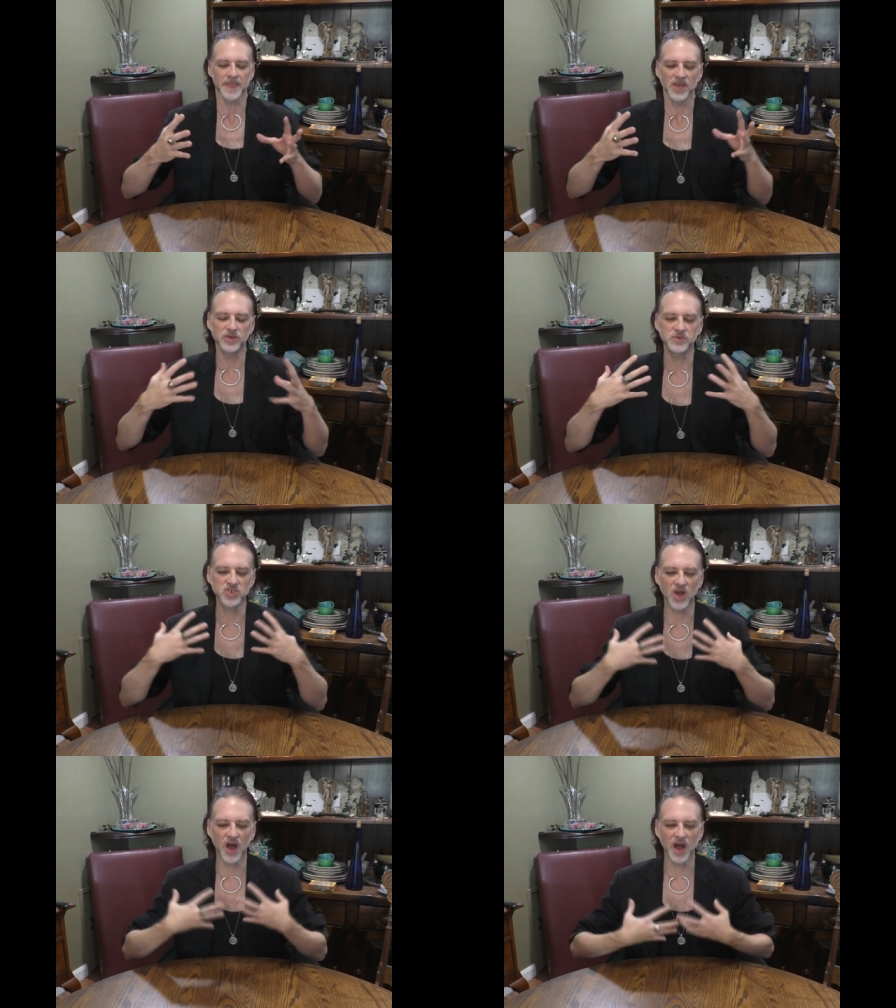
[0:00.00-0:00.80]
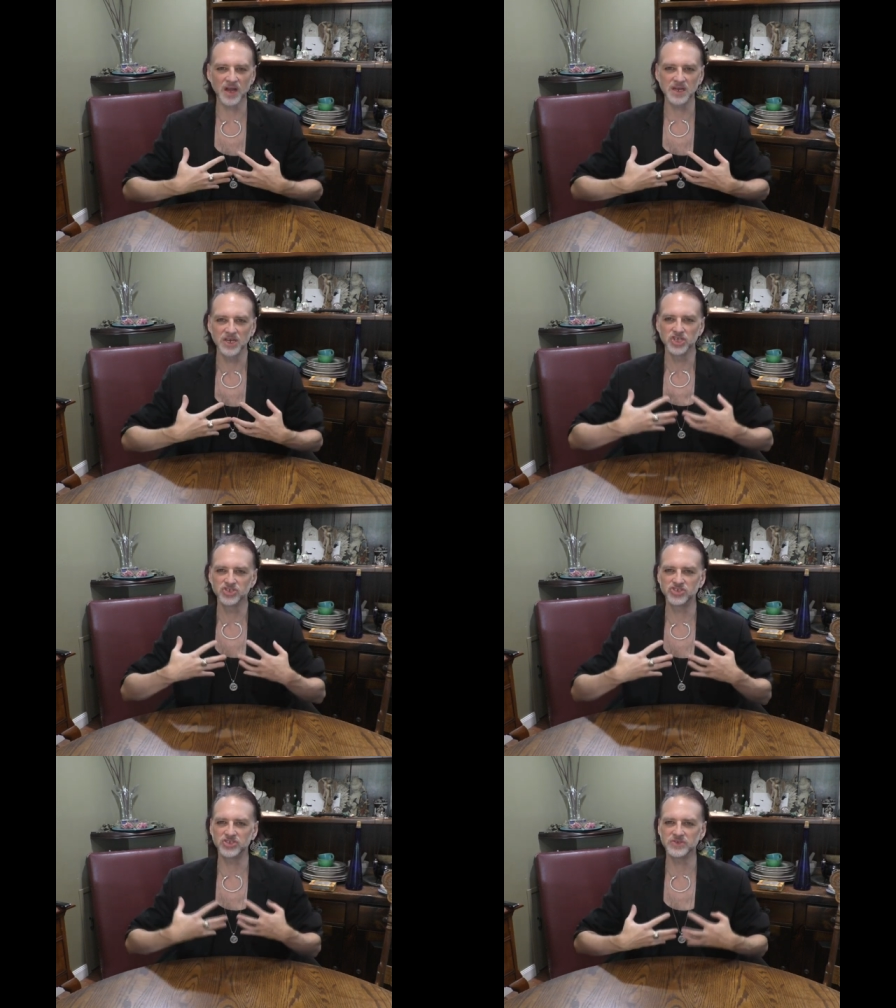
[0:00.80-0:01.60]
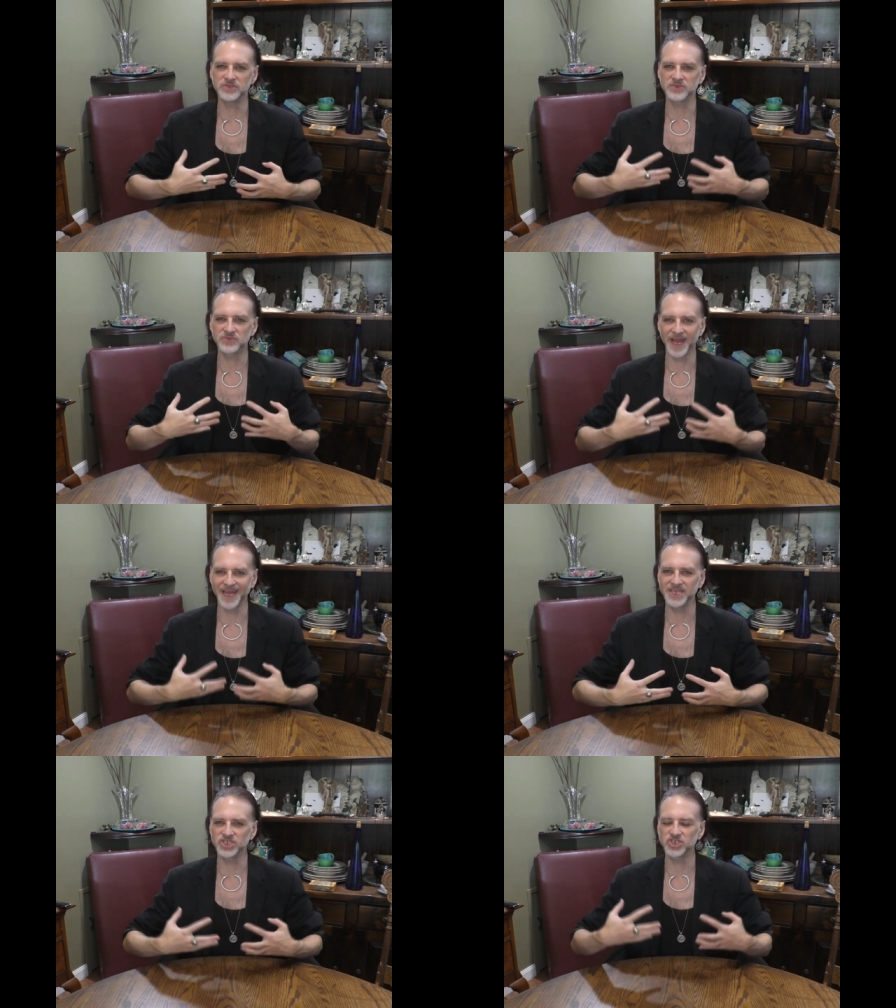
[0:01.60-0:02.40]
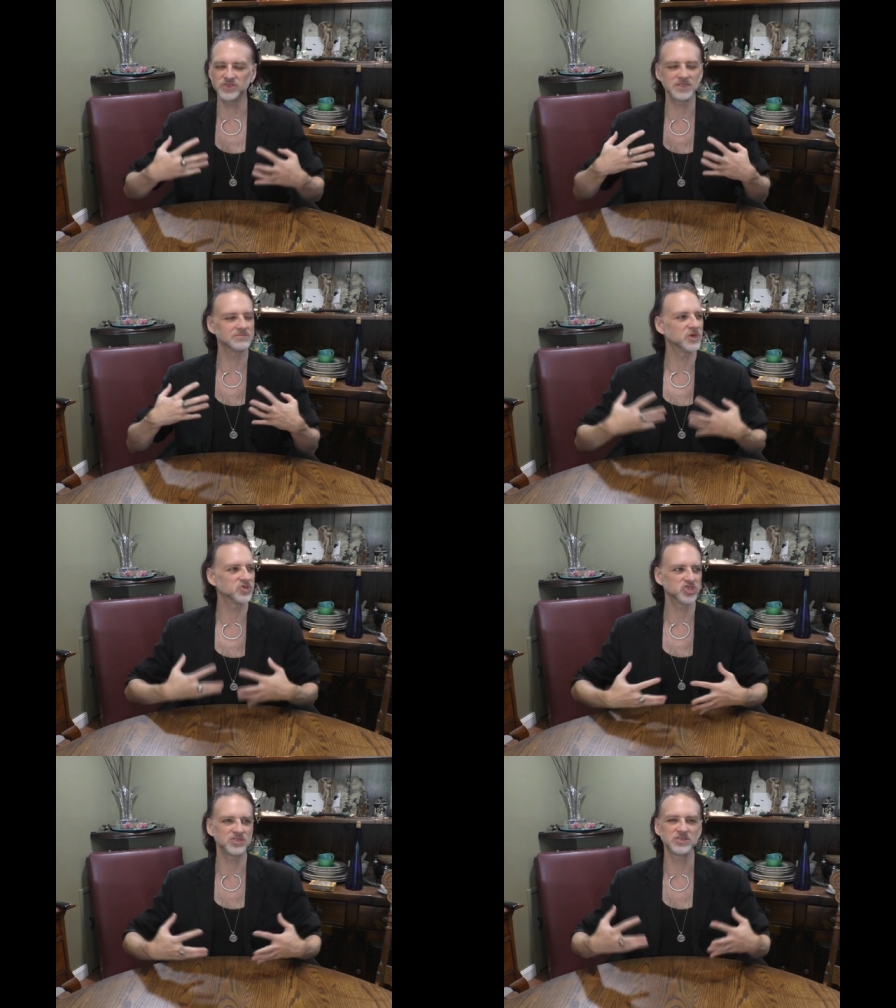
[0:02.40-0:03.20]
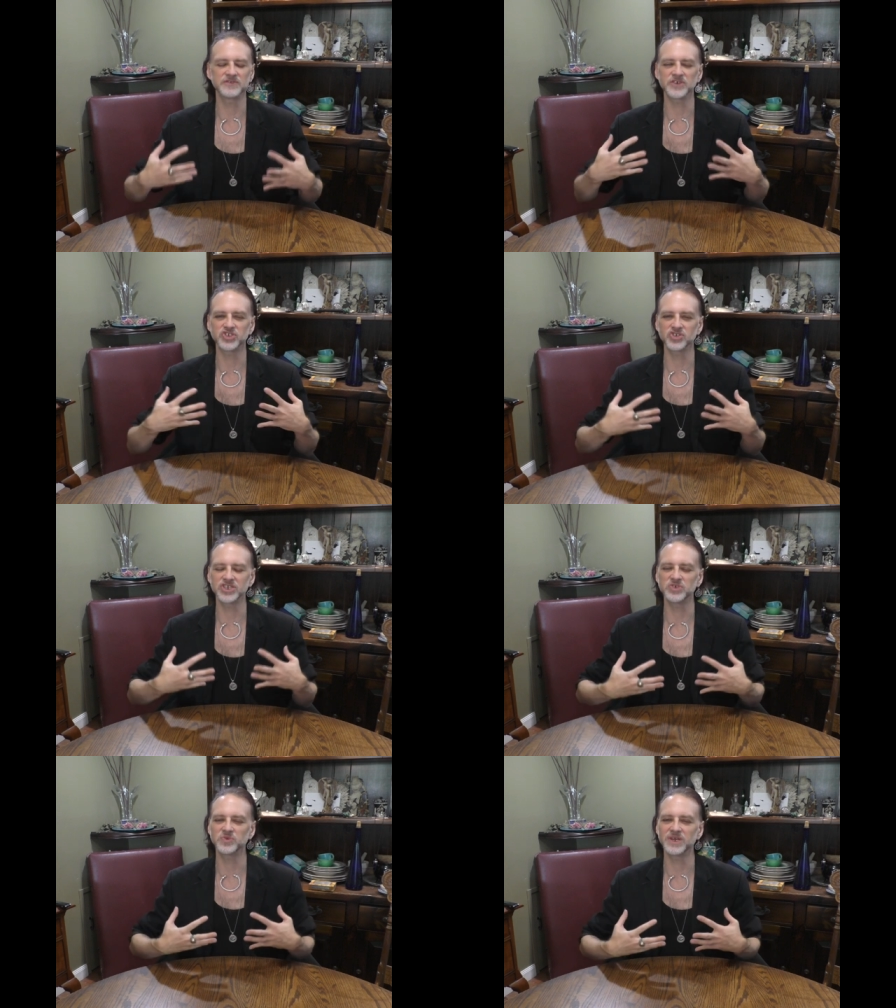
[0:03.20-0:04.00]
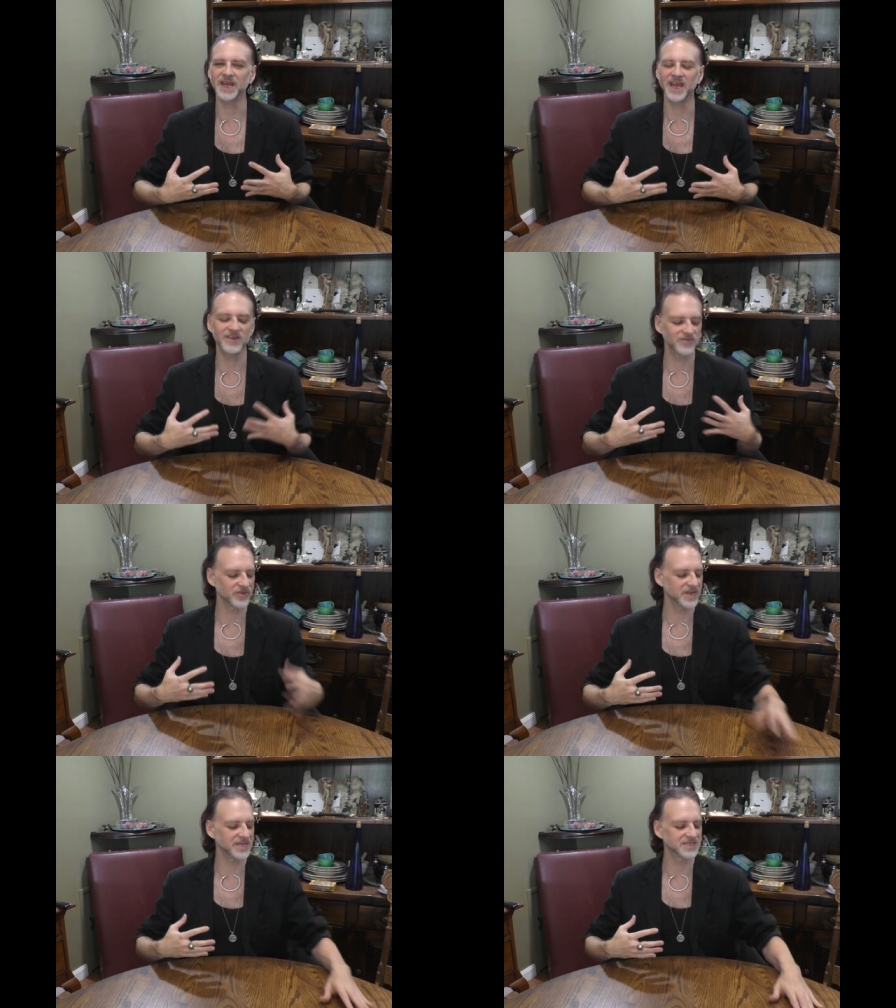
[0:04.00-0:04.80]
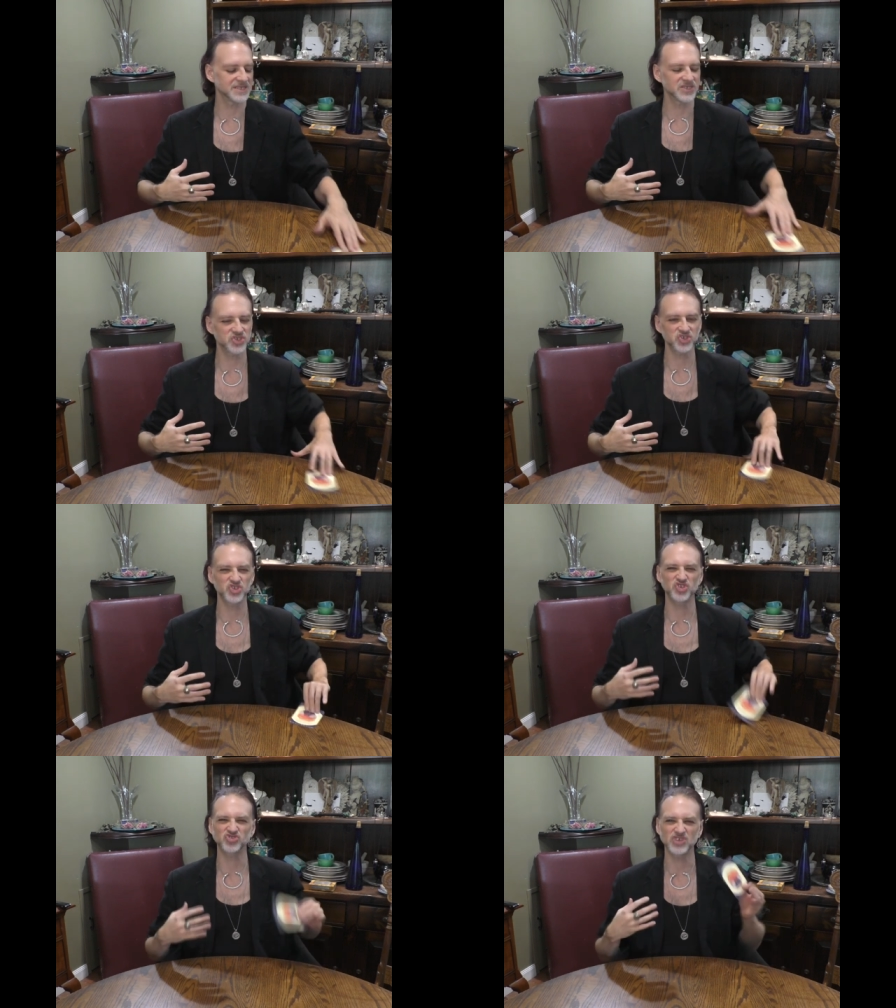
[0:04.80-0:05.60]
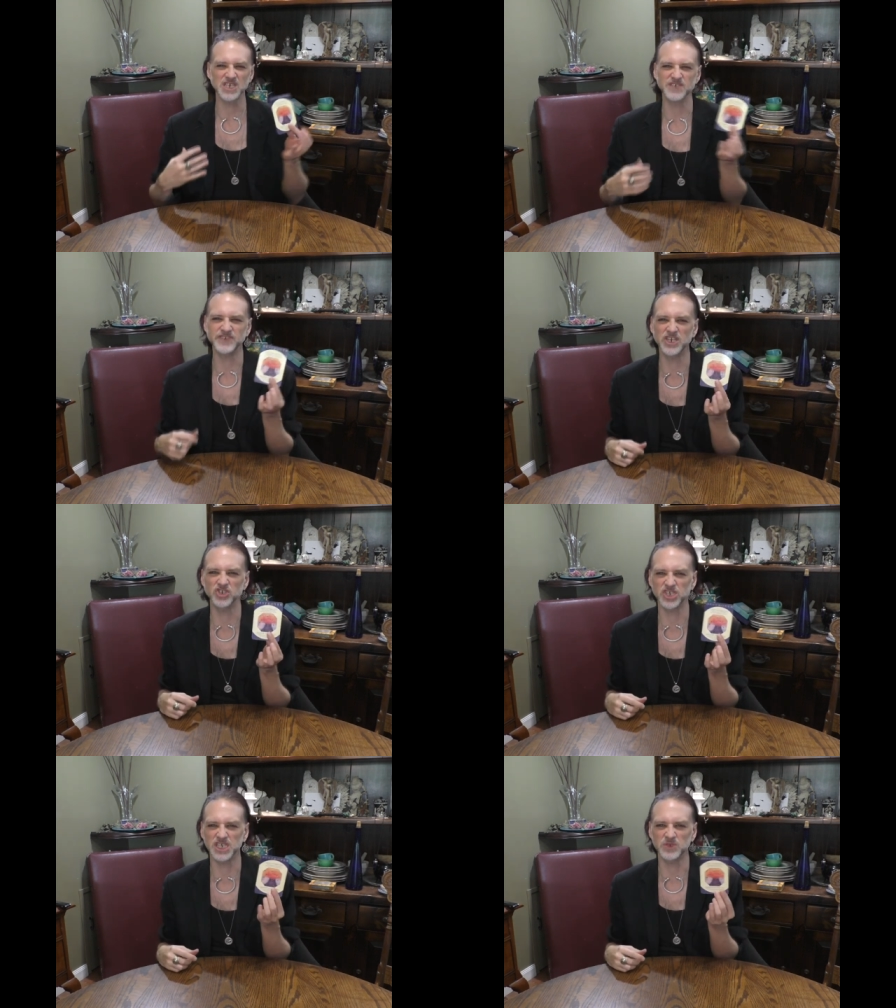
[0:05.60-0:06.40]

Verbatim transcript: you talk to the rage, to the emotion, to the frustration, whatever it is, this destructive energy.